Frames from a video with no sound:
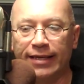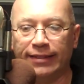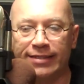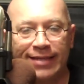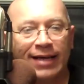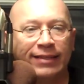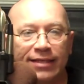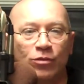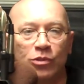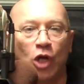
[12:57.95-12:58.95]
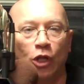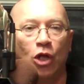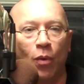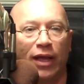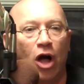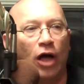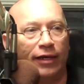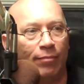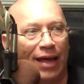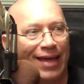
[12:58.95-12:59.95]
the second this was all going on
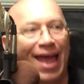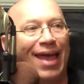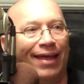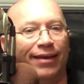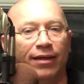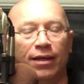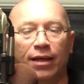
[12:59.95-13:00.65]
in my head,